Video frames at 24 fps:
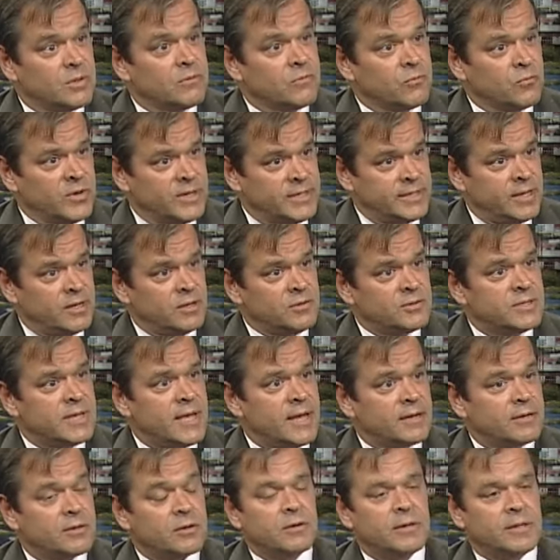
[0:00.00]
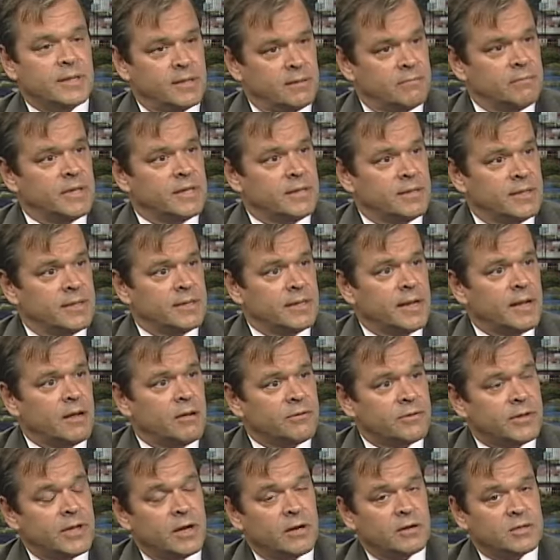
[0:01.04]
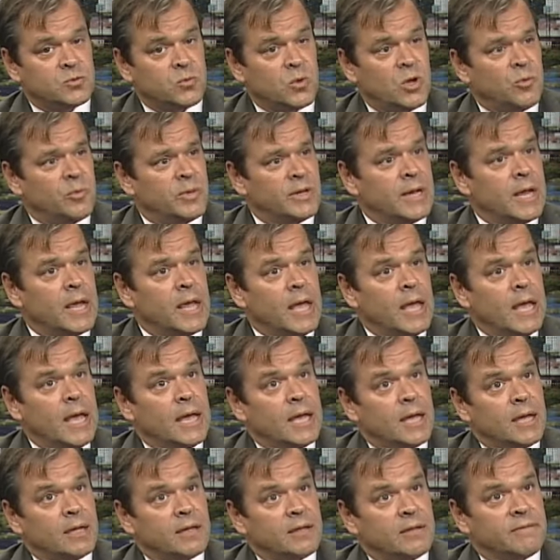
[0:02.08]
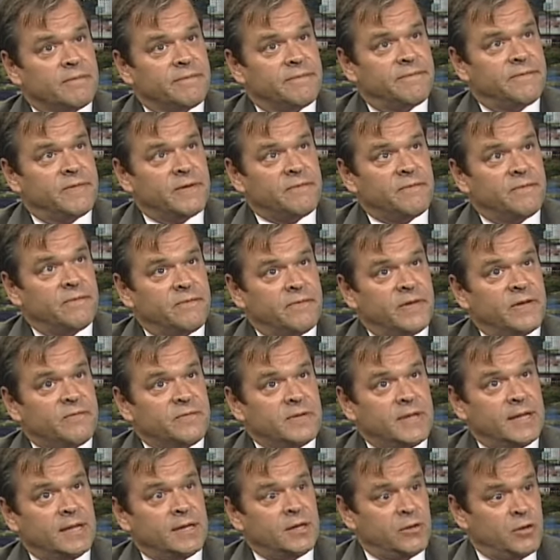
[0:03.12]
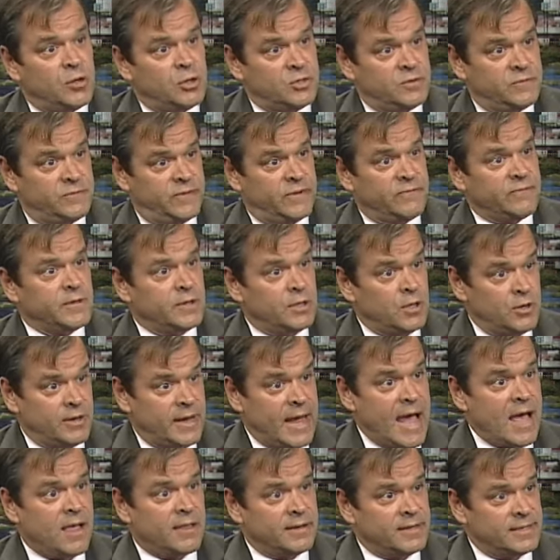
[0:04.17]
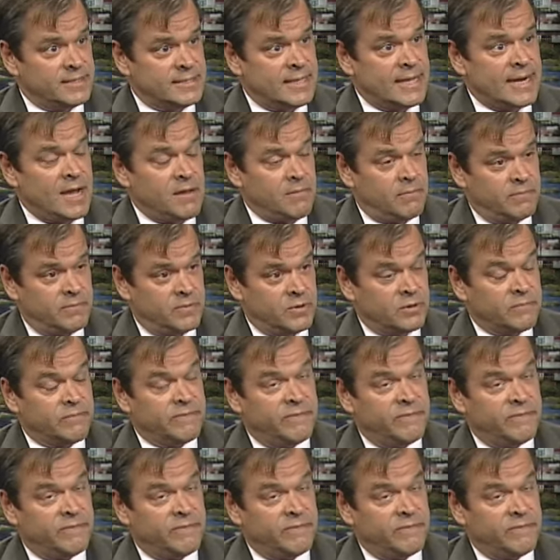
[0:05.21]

retail sector, and then, and then healthcare as well. But 15 of those 50 localities, that I, there are